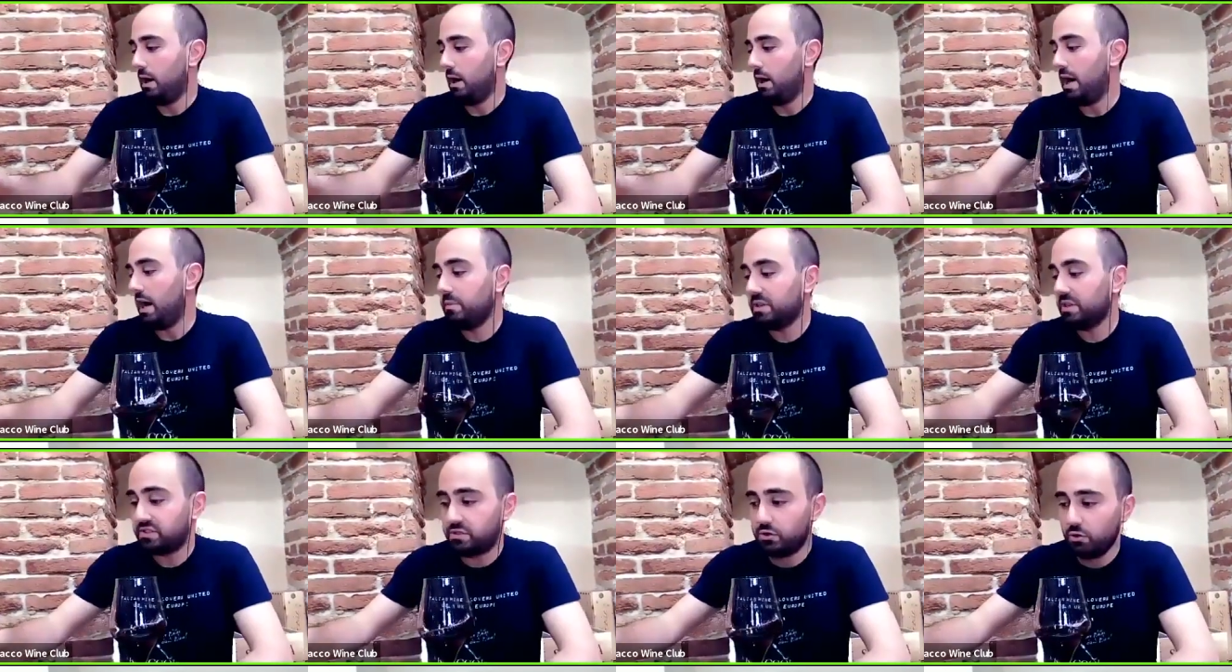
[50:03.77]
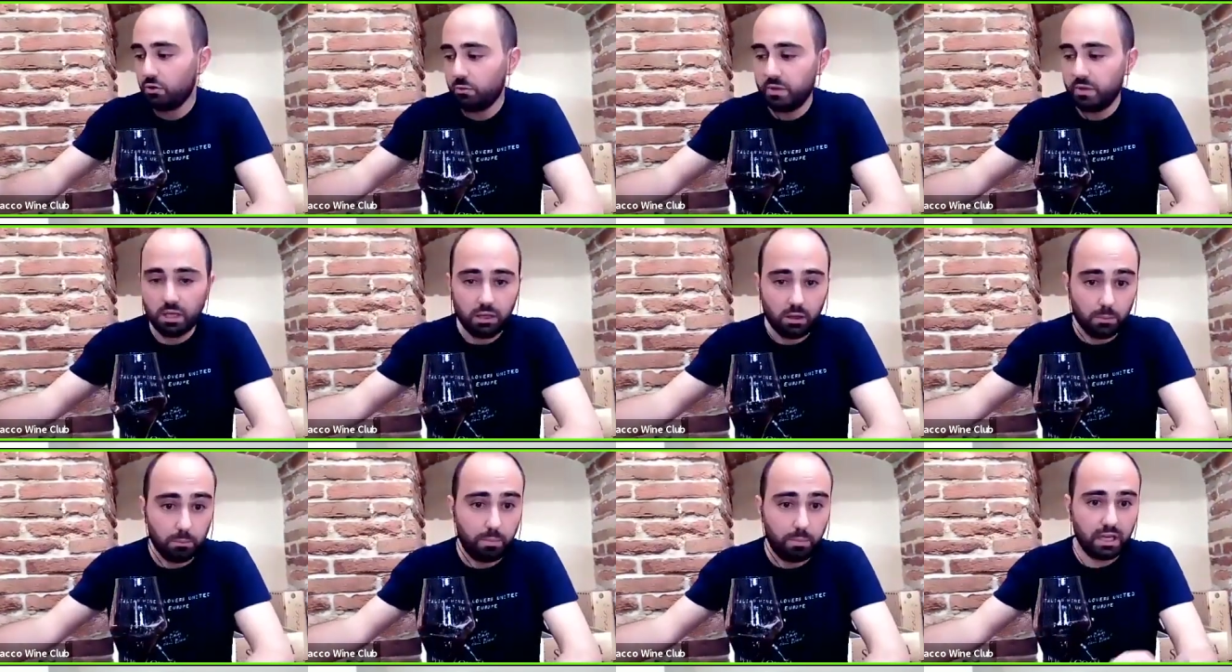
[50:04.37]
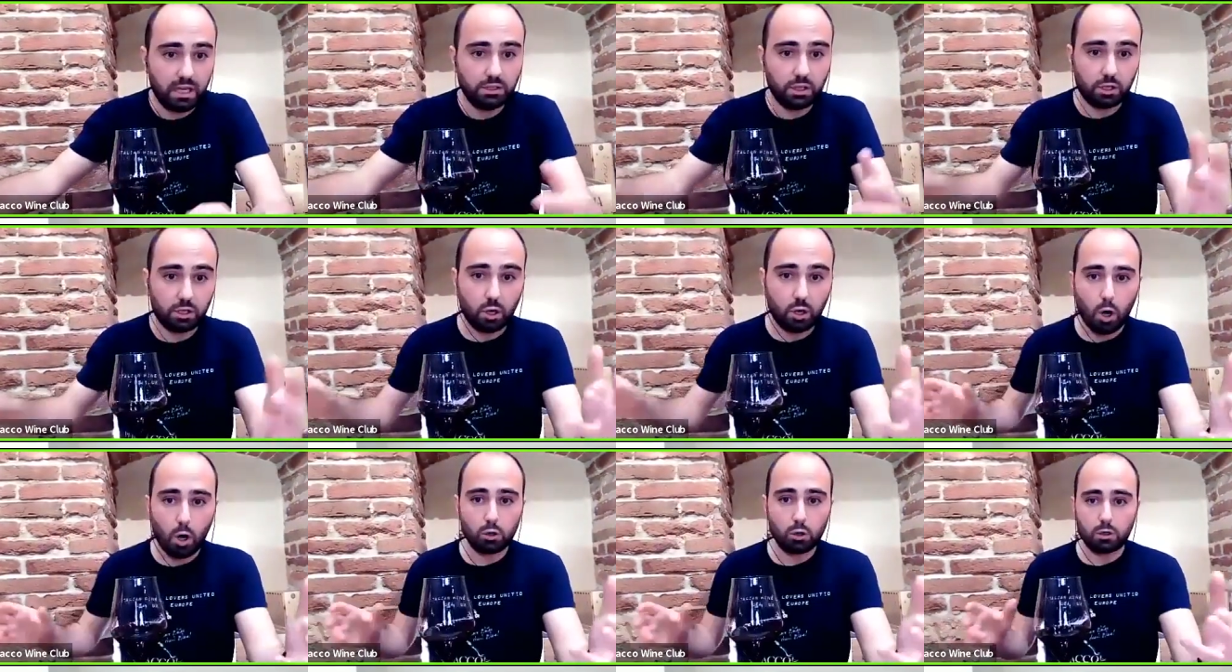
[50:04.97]
I'm assuming by the
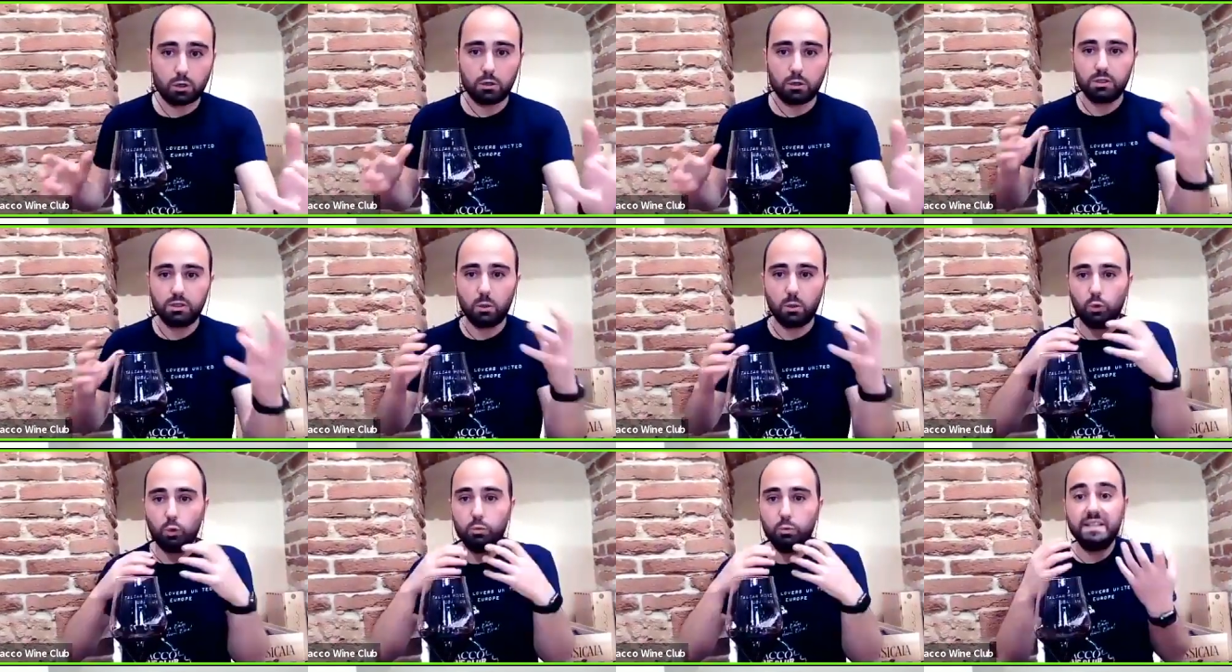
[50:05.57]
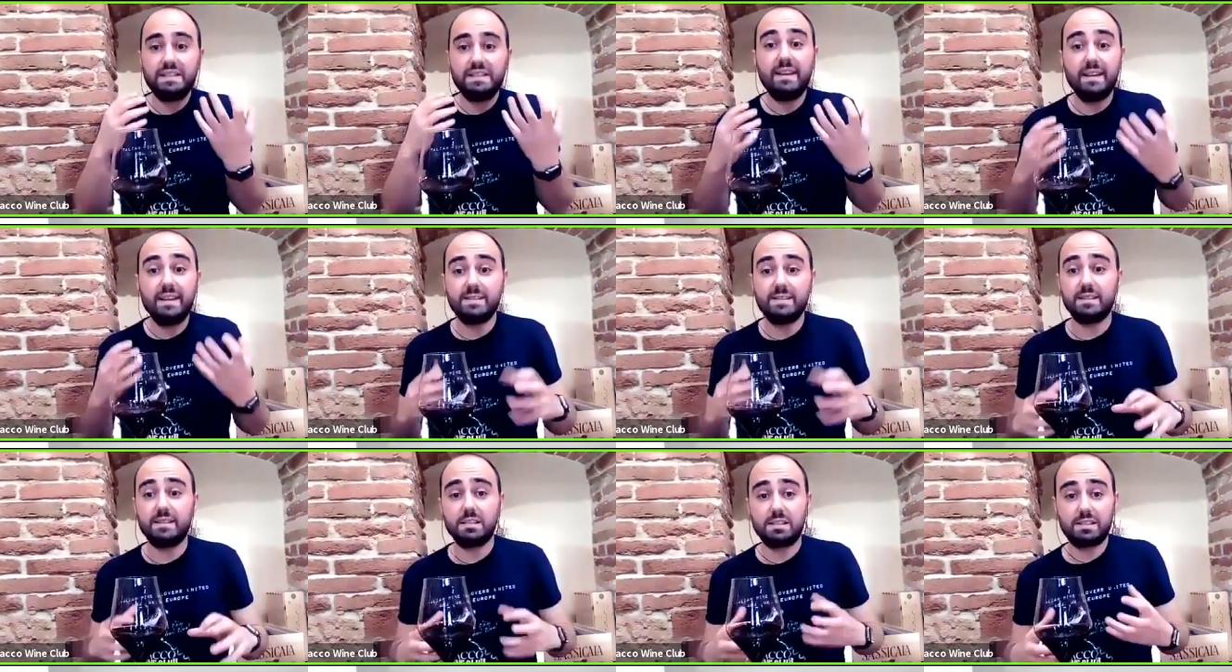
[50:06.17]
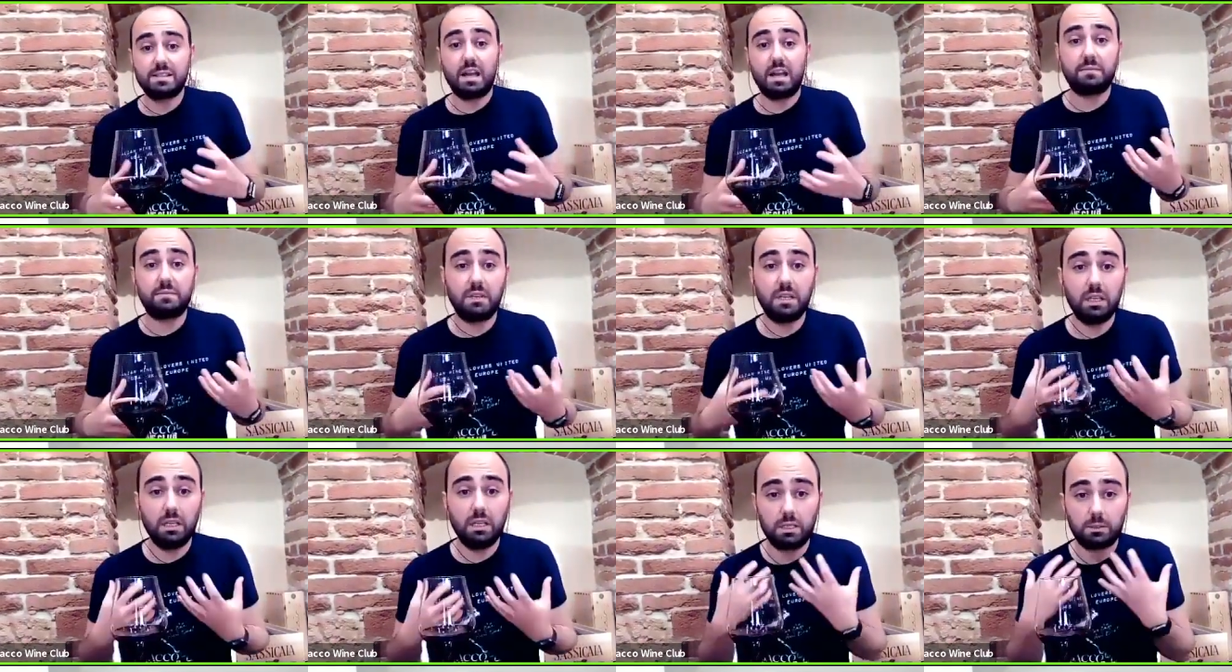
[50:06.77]
color that we'll be tasting
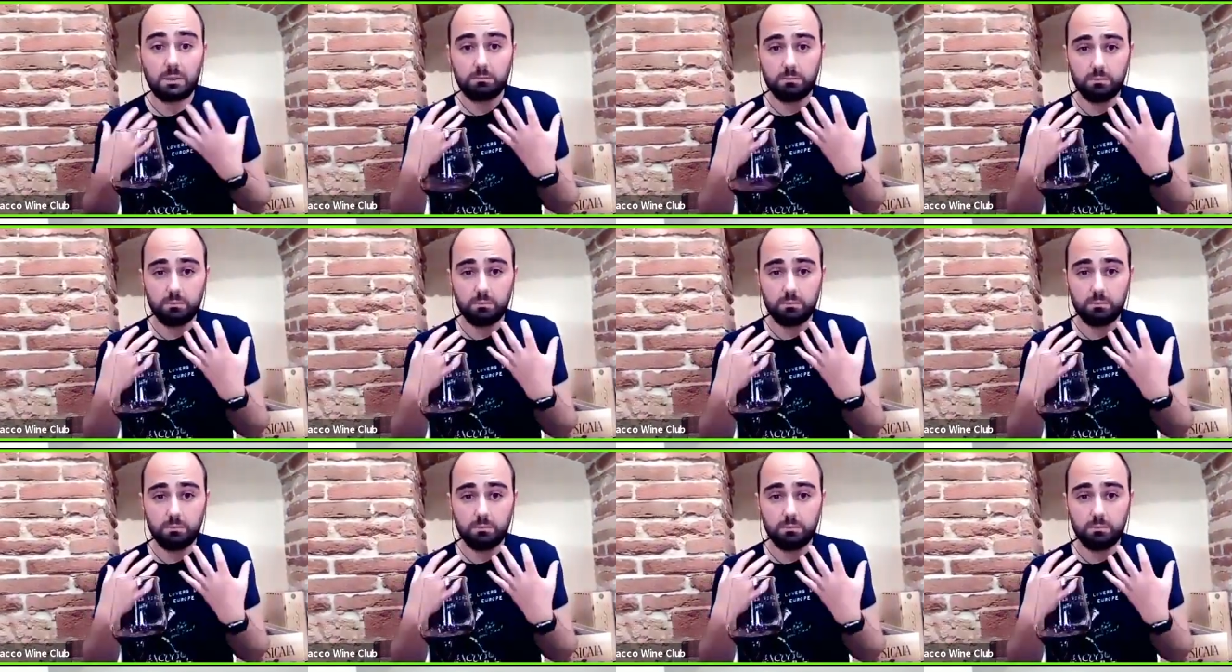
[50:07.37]
something